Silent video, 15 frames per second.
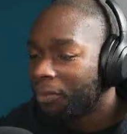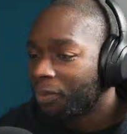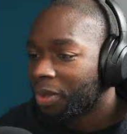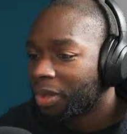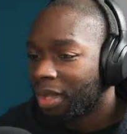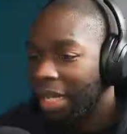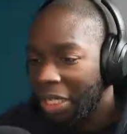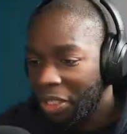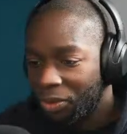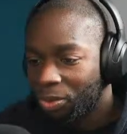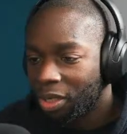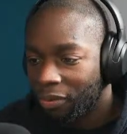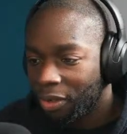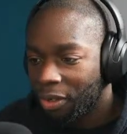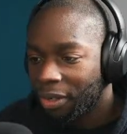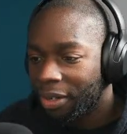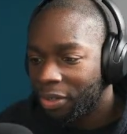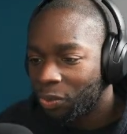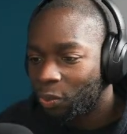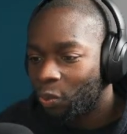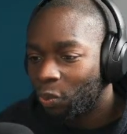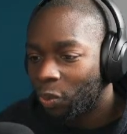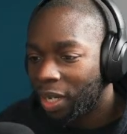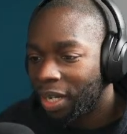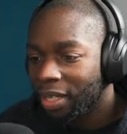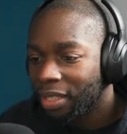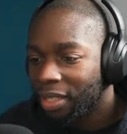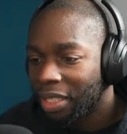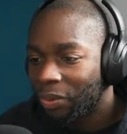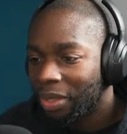the issue I'm trying to figure out is why
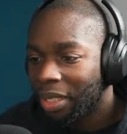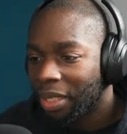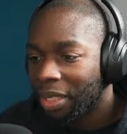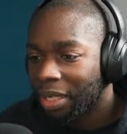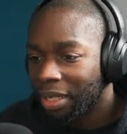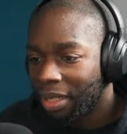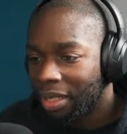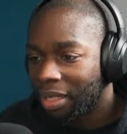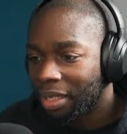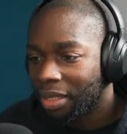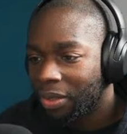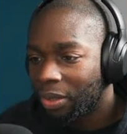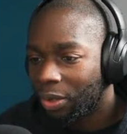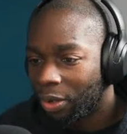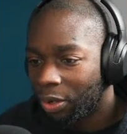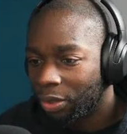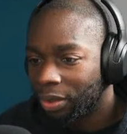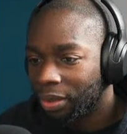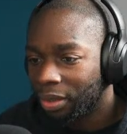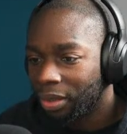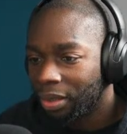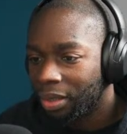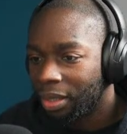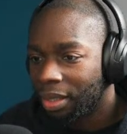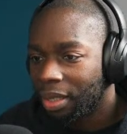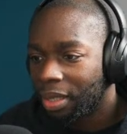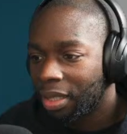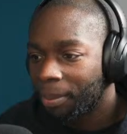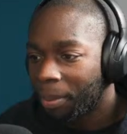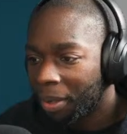is it when I click on
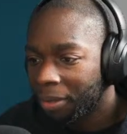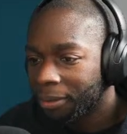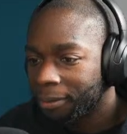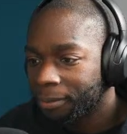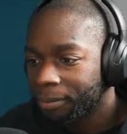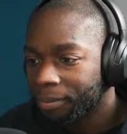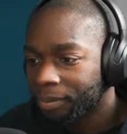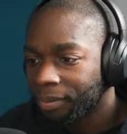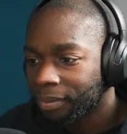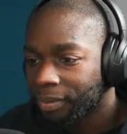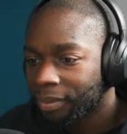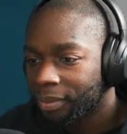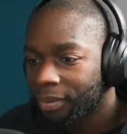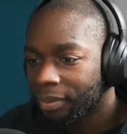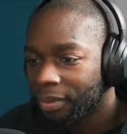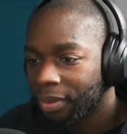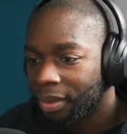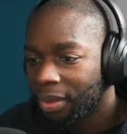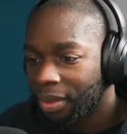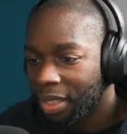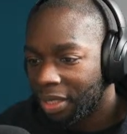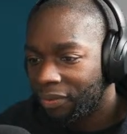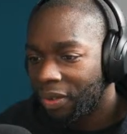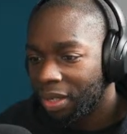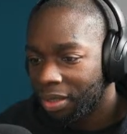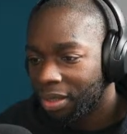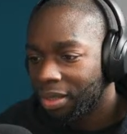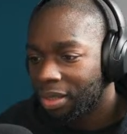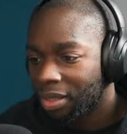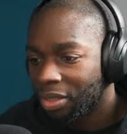the button, this
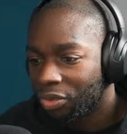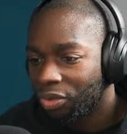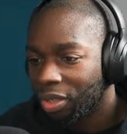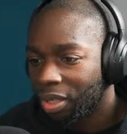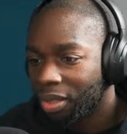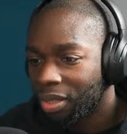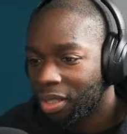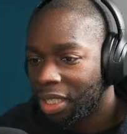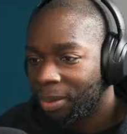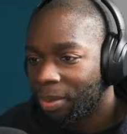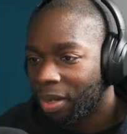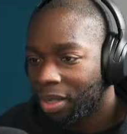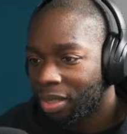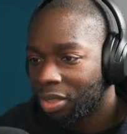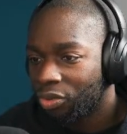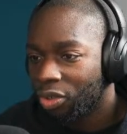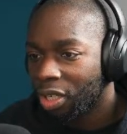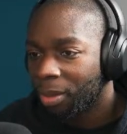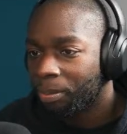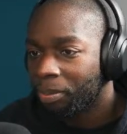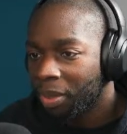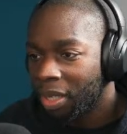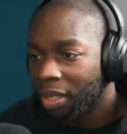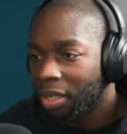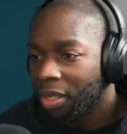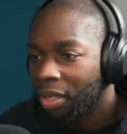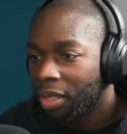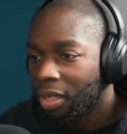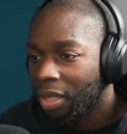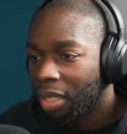function doesn't trigger, this debugger doesn't trigger, but
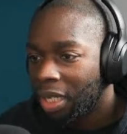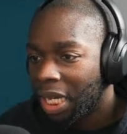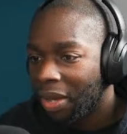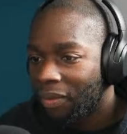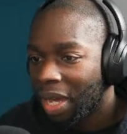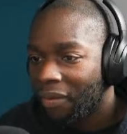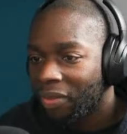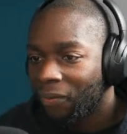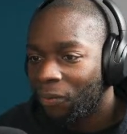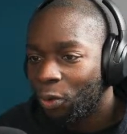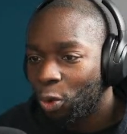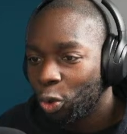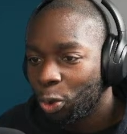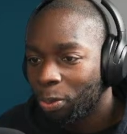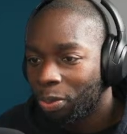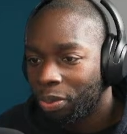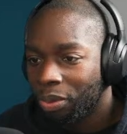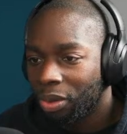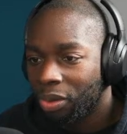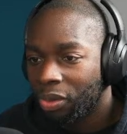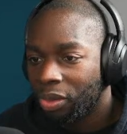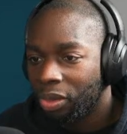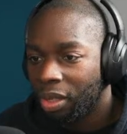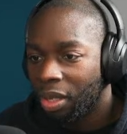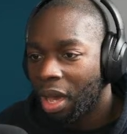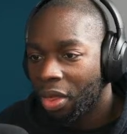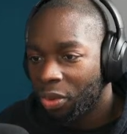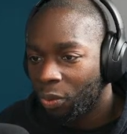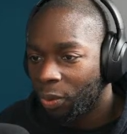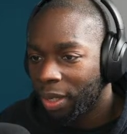if I have the for loop the
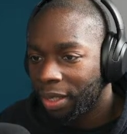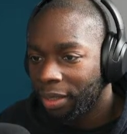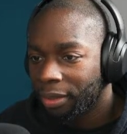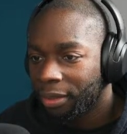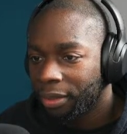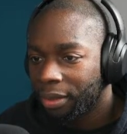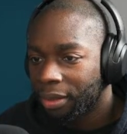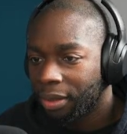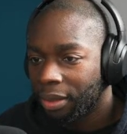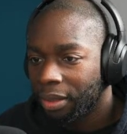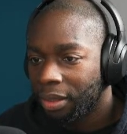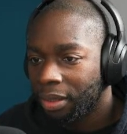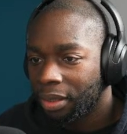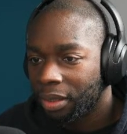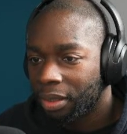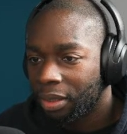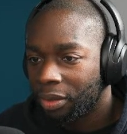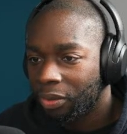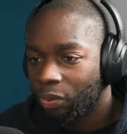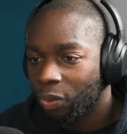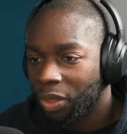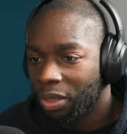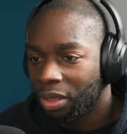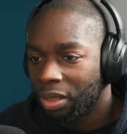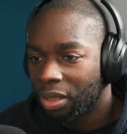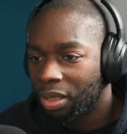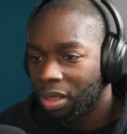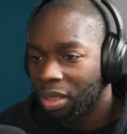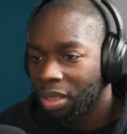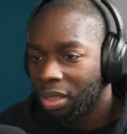other way, which
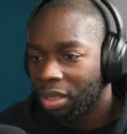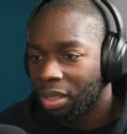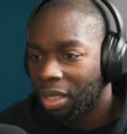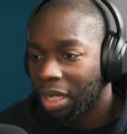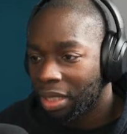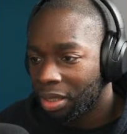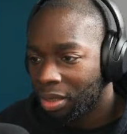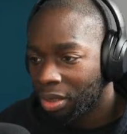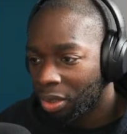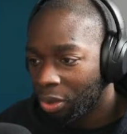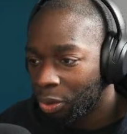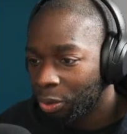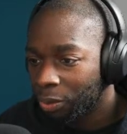is like so,